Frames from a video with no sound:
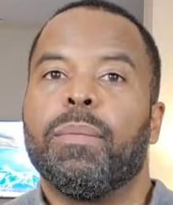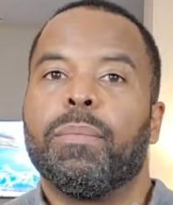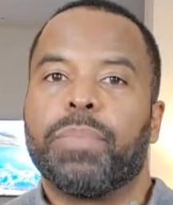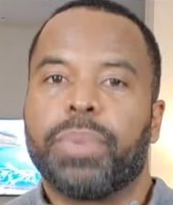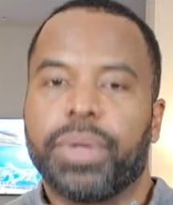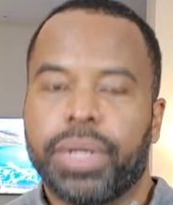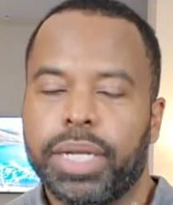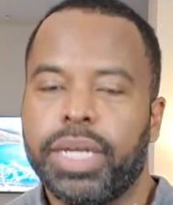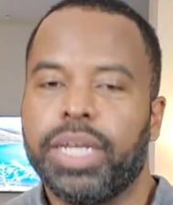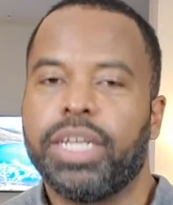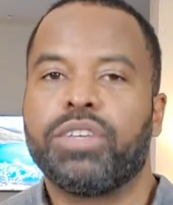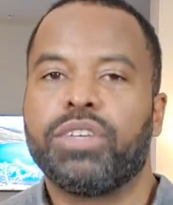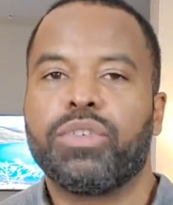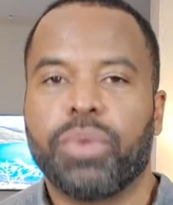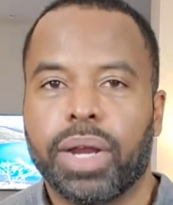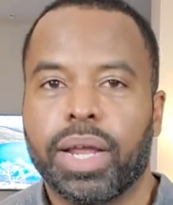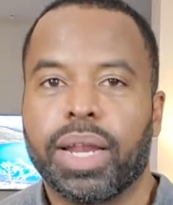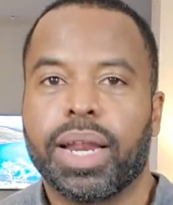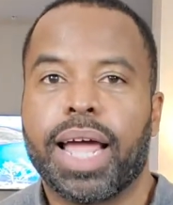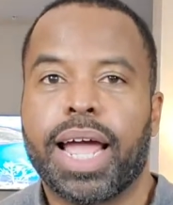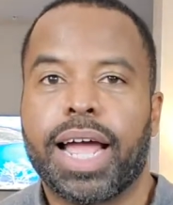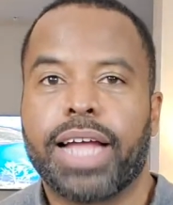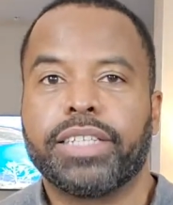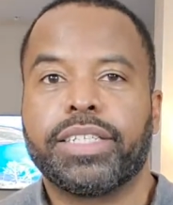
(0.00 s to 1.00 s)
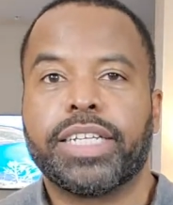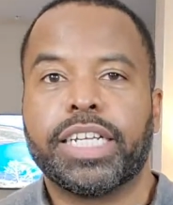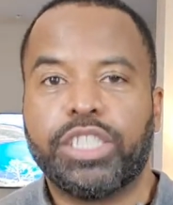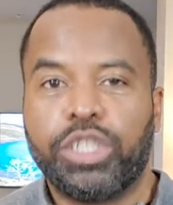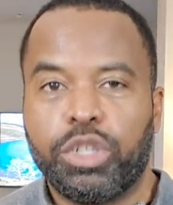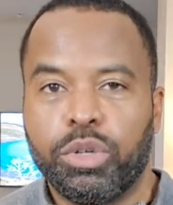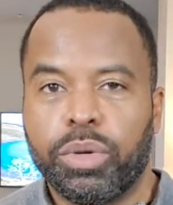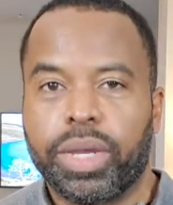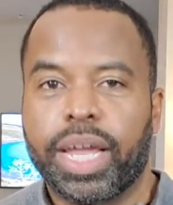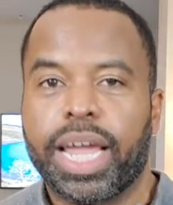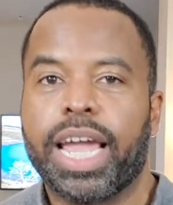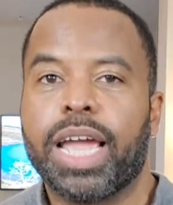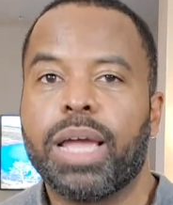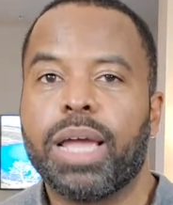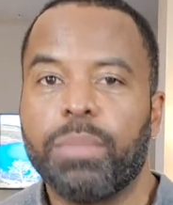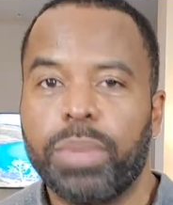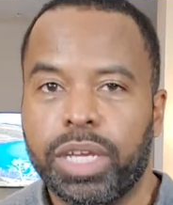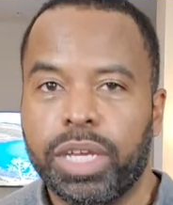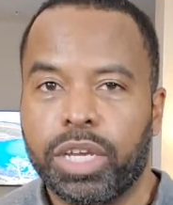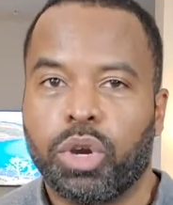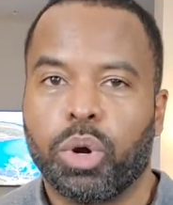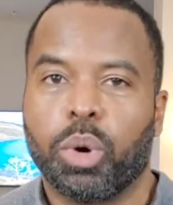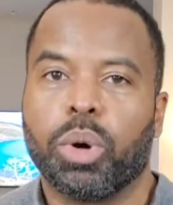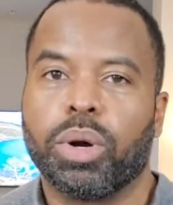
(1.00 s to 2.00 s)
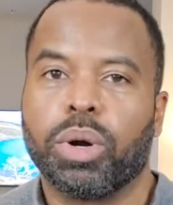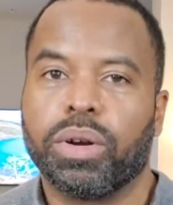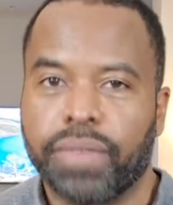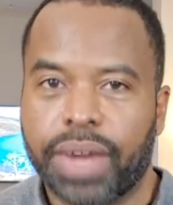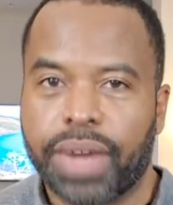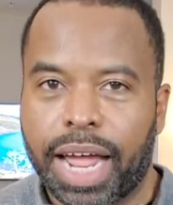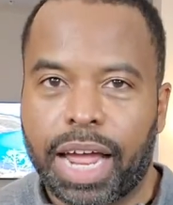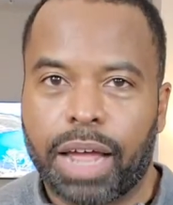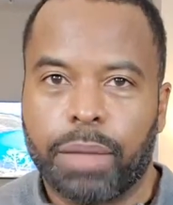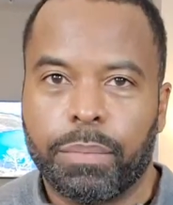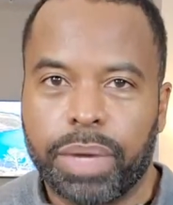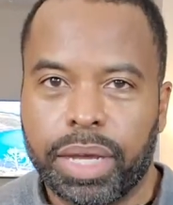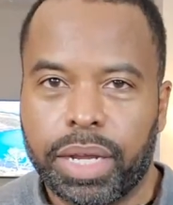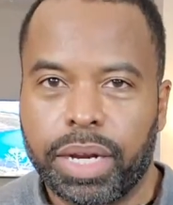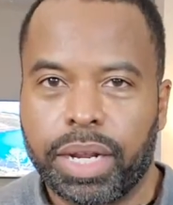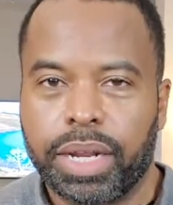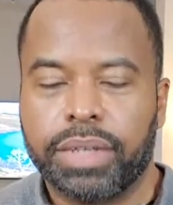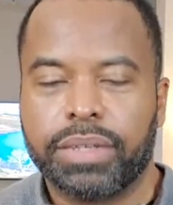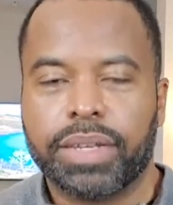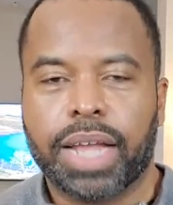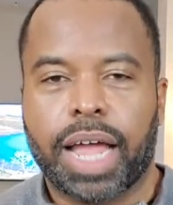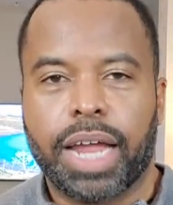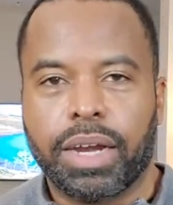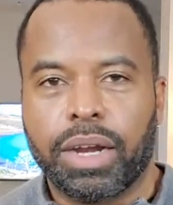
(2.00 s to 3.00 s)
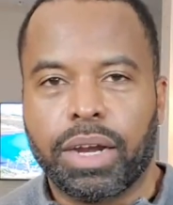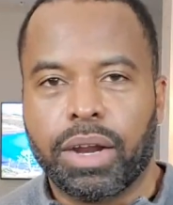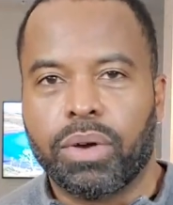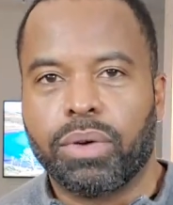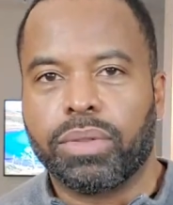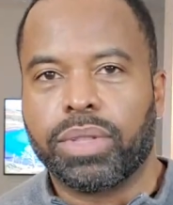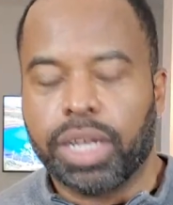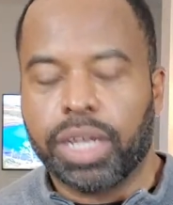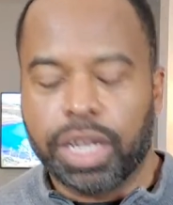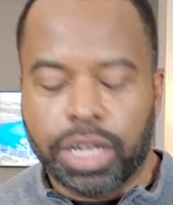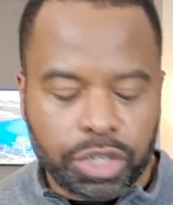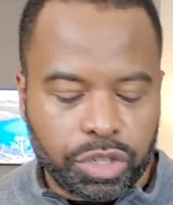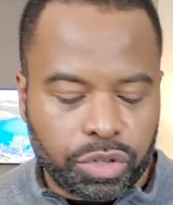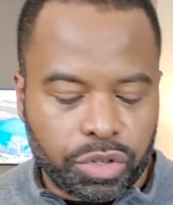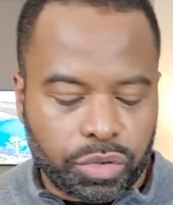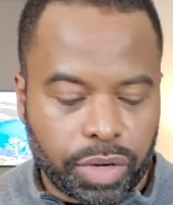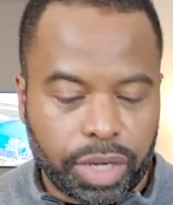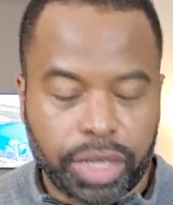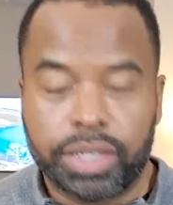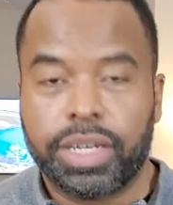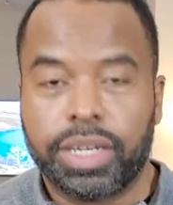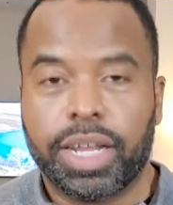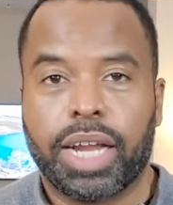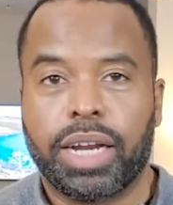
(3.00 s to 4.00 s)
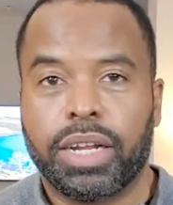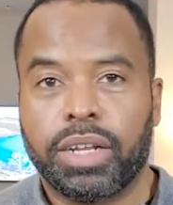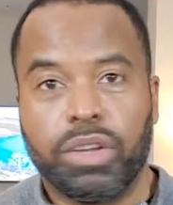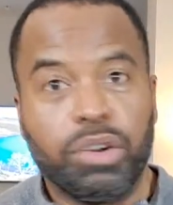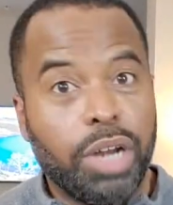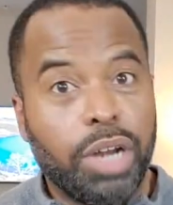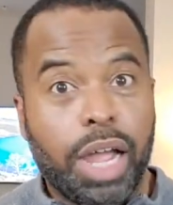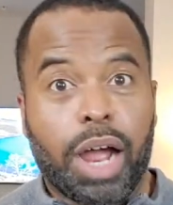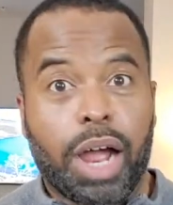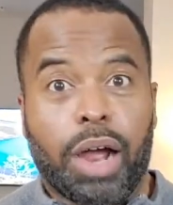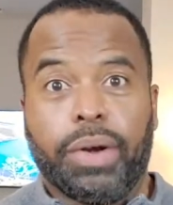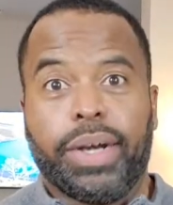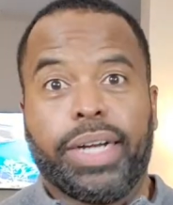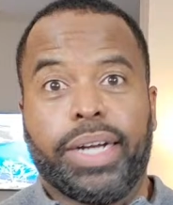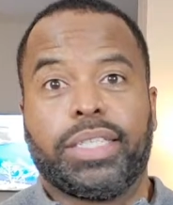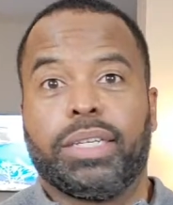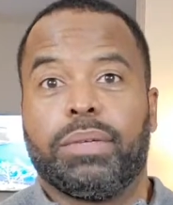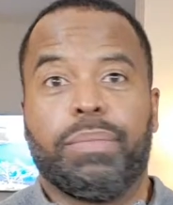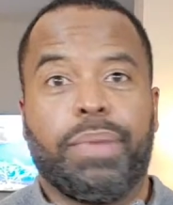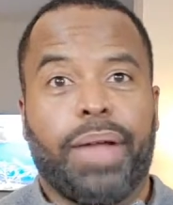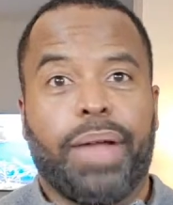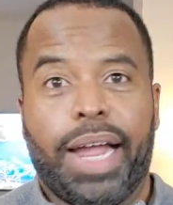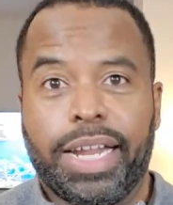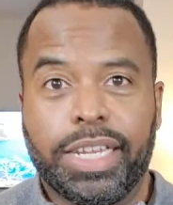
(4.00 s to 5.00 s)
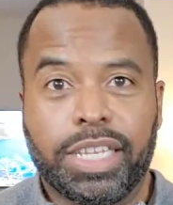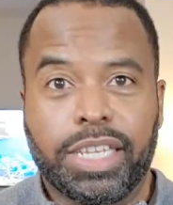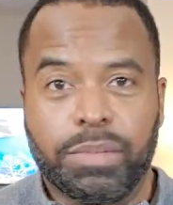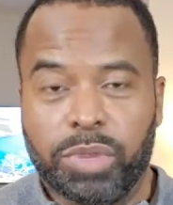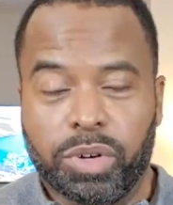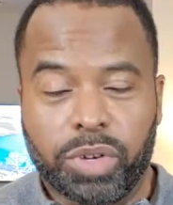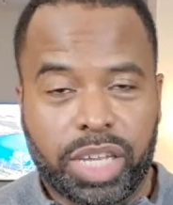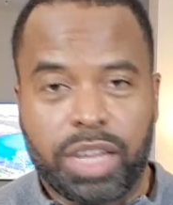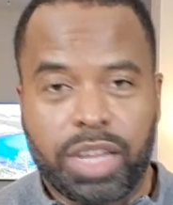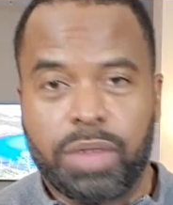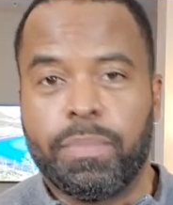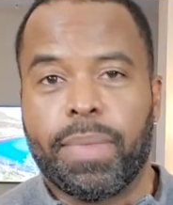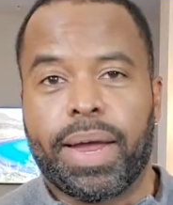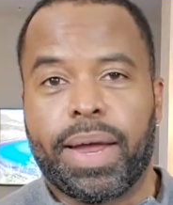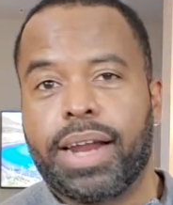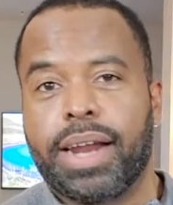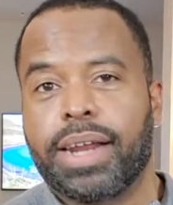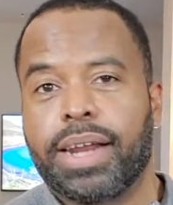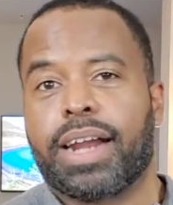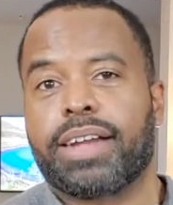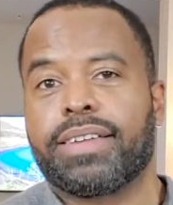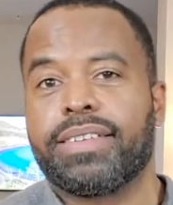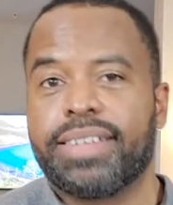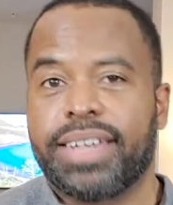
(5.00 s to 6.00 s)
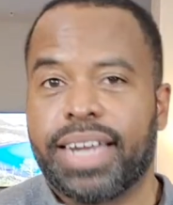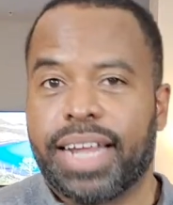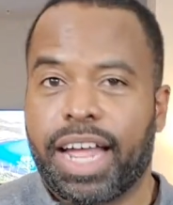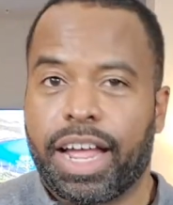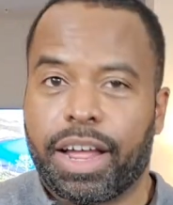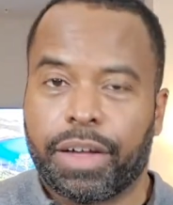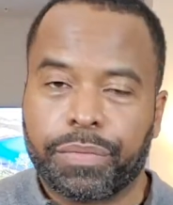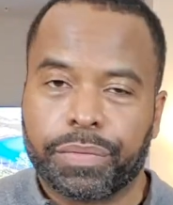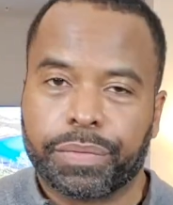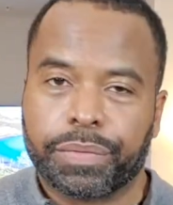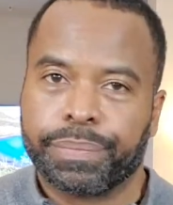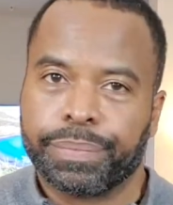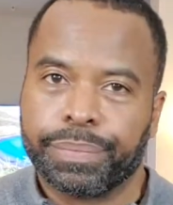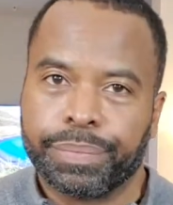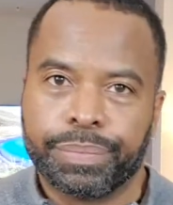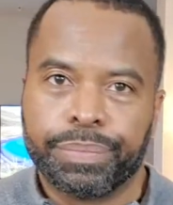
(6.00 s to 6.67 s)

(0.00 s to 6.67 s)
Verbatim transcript: Please realize that you can be cured of diabetes. I know the industry is telling you, no, that's impossible. Keep buying our stuff.